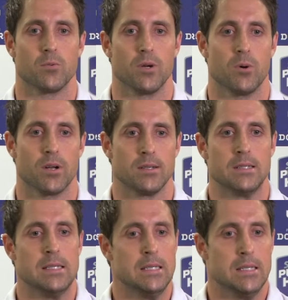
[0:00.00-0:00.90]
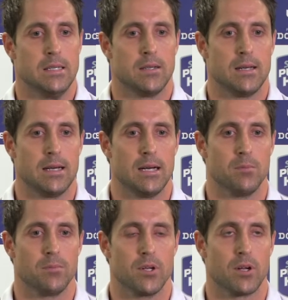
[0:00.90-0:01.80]
and we want
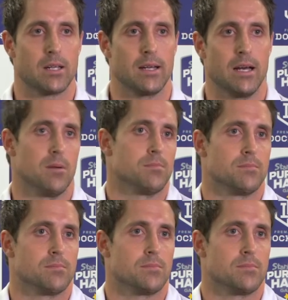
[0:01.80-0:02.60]
to, you know, clean up,